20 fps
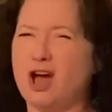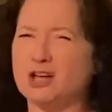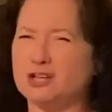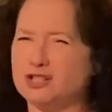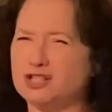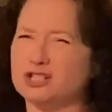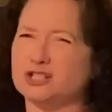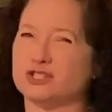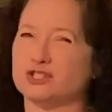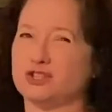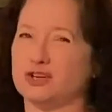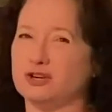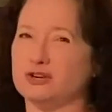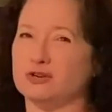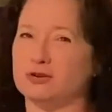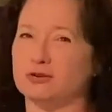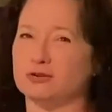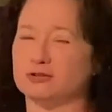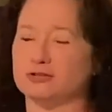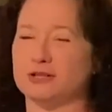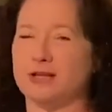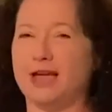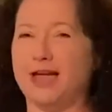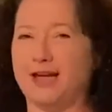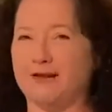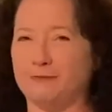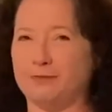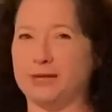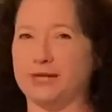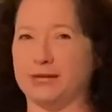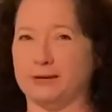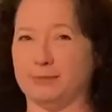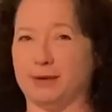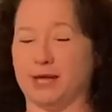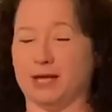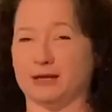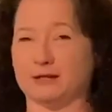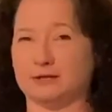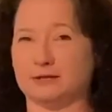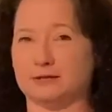just girls have
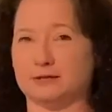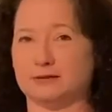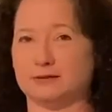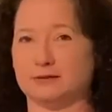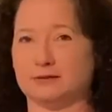PMS.